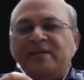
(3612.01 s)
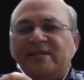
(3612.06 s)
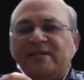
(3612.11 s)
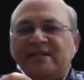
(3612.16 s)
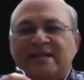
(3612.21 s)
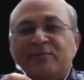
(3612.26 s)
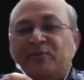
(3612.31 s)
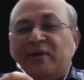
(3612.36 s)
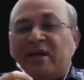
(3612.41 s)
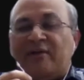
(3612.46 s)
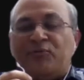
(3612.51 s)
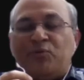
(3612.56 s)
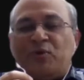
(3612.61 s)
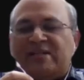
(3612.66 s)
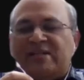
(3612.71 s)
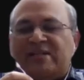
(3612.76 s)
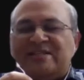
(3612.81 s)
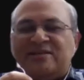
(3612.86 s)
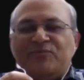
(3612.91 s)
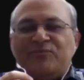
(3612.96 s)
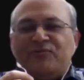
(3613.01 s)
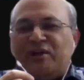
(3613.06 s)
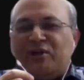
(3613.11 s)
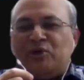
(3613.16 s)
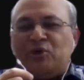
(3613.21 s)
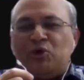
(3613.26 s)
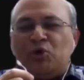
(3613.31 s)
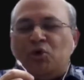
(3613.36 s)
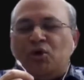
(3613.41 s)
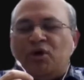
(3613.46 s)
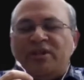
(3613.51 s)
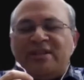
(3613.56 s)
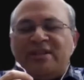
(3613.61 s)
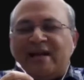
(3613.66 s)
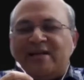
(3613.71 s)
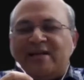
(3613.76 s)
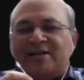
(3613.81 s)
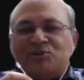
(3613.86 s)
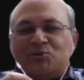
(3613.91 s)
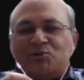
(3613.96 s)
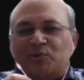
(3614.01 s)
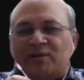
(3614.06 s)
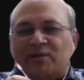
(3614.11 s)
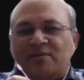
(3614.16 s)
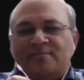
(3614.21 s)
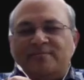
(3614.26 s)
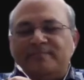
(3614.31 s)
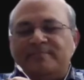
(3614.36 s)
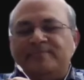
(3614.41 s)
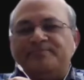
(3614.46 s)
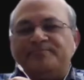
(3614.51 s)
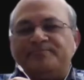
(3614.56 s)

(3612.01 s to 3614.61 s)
And we have quite some way to go on that as well.